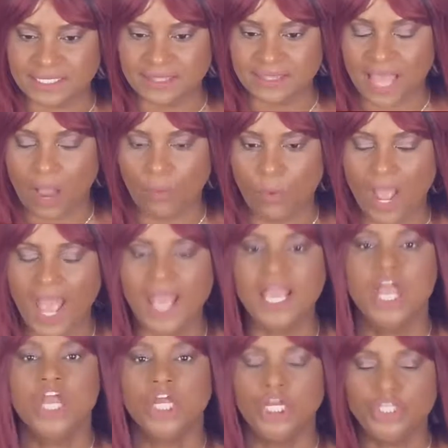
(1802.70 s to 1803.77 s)
in that
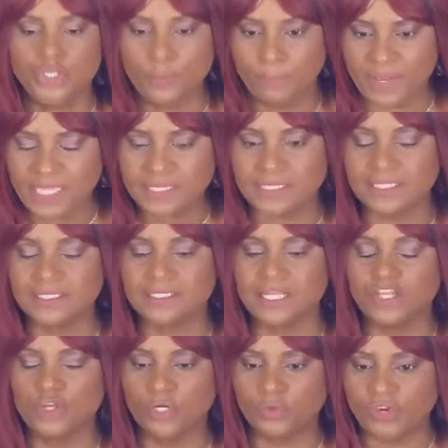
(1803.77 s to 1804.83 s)
way, and your business
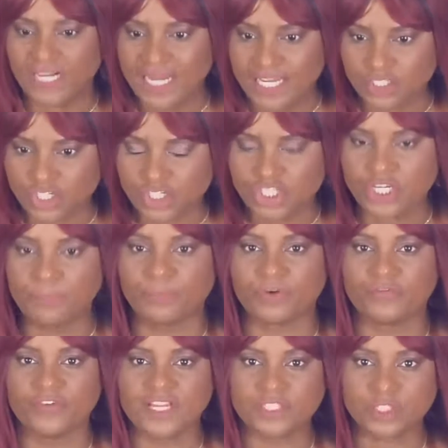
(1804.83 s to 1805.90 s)
and your relationship,
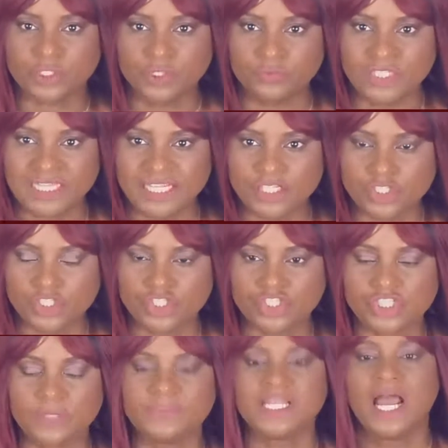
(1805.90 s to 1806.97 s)
professional
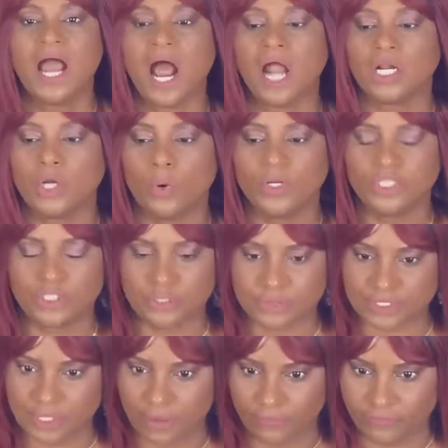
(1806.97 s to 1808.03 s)
relationships, are going to
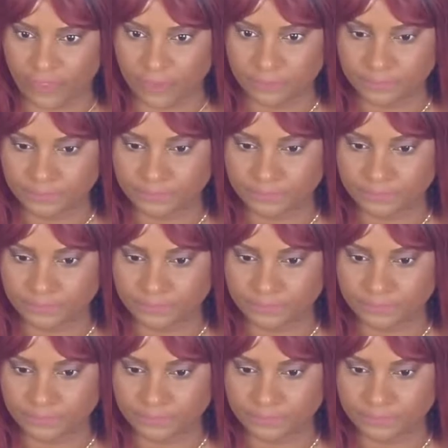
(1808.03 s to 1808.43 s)
suffer.